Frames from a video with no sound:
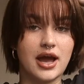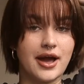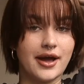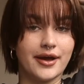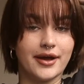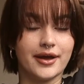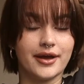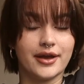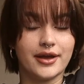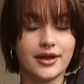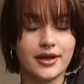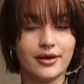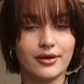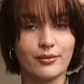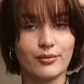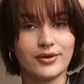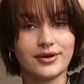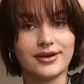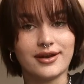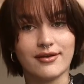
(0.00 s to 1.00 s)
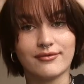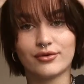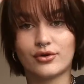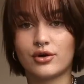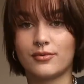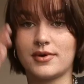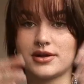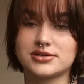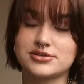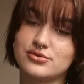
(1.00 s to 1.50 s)
I would never
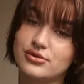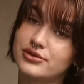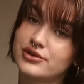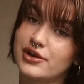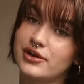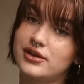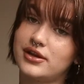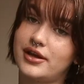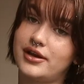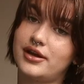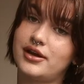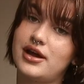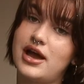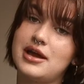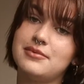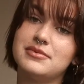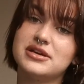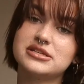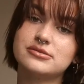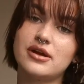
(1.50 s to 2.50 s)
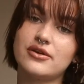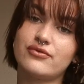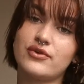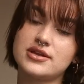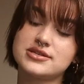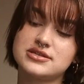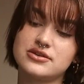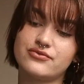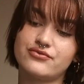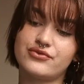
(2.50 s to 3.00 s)
go back to North Carolina. I miss my
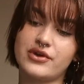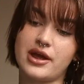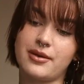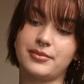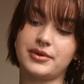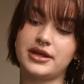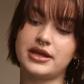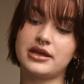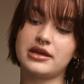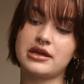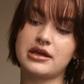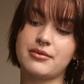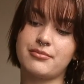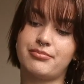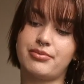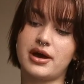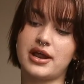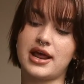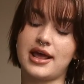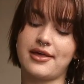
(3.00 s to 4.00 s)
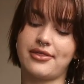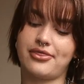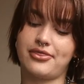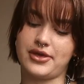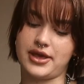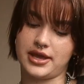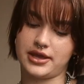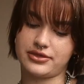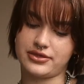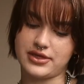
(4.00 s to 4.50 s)
friends and family, but I
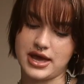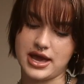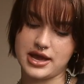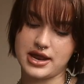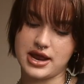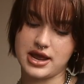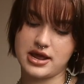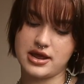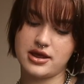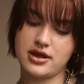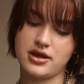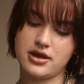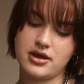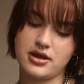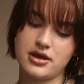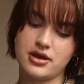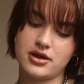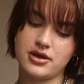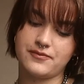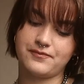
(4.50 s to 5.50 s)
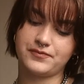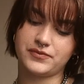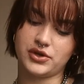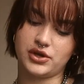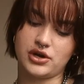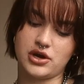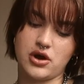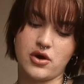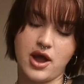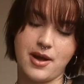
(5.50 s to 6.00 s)
think that,
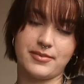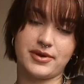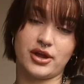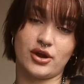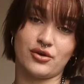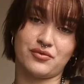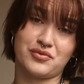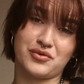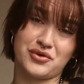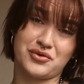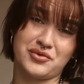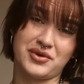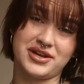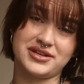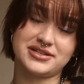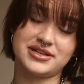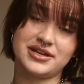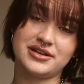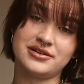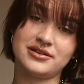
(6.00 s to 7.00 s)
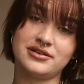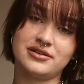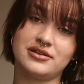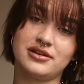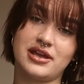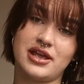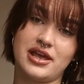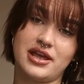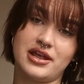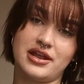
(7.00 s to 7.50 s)
you know, I'm here for a reason
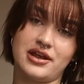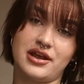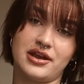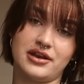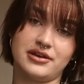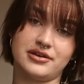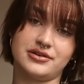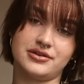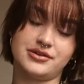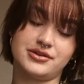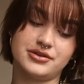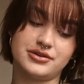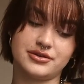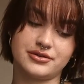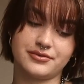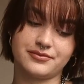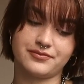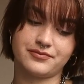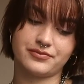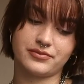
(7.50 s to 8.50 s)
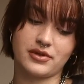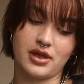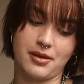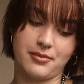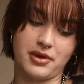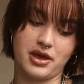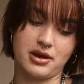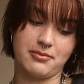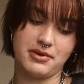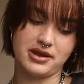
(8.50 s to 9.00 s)
and
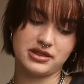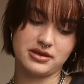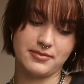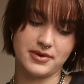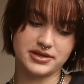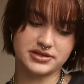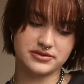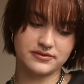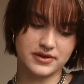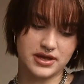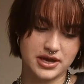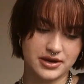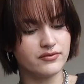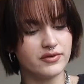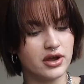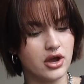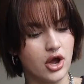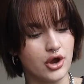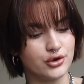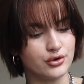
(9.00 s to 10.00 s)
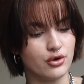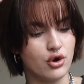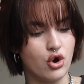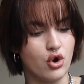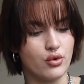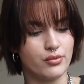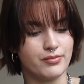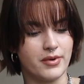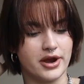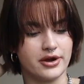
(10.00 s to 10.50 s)
I'm gonna make the best of that. Moving on your
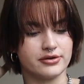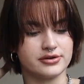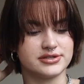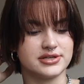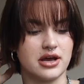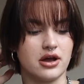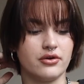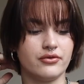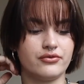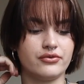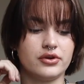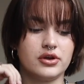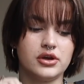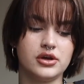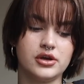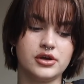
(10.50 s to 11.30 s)
own by yourself.